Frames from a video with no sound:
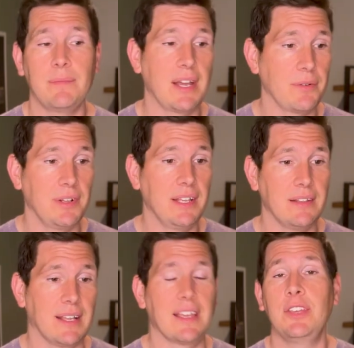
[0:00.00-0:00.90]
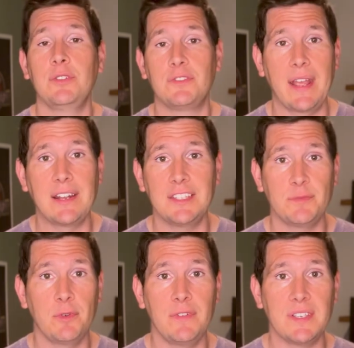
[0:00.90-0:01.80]
not really like a huge fan of these
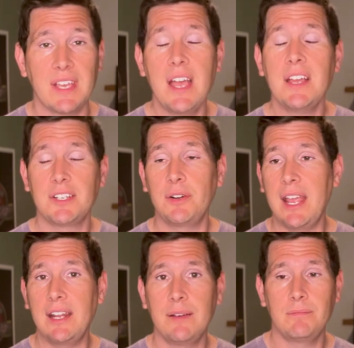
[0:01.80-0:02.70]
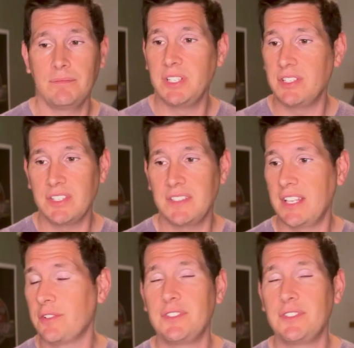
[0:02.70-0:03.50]
movies. Don't hate them. Just think they're